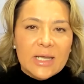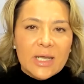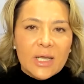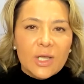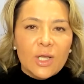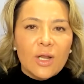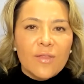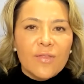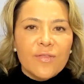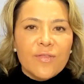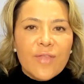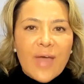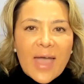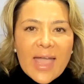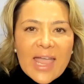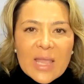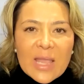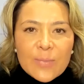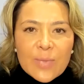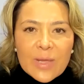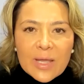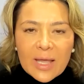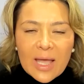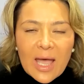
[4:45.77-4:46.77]
You know, they
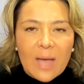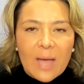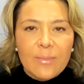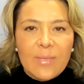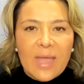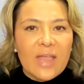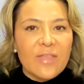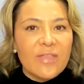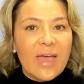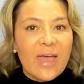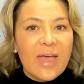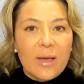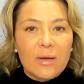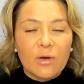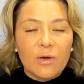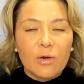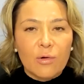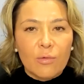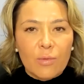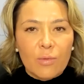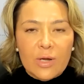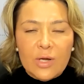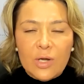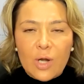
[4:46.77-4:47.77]
become either,
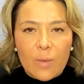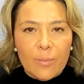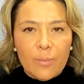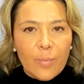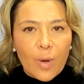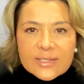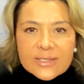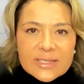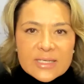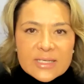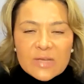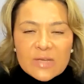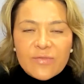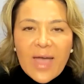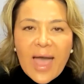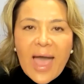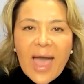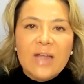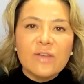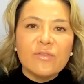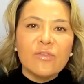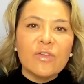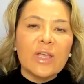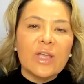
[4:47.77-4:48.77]
you know, positive
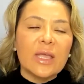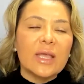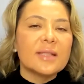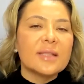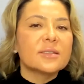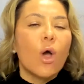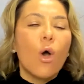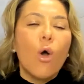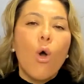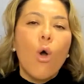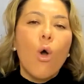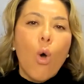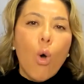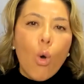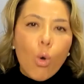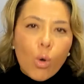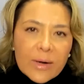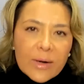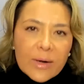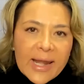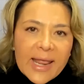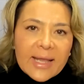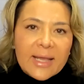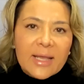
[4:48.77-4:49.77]
advocates
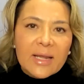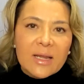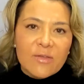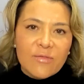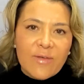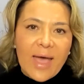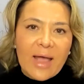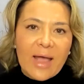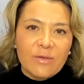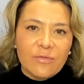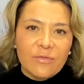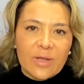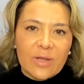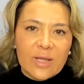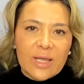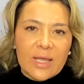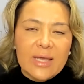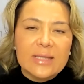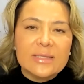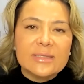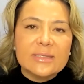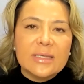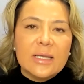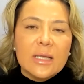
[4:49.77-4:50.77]
or negative
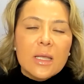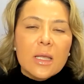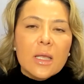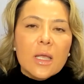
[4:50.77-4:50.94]
advocates.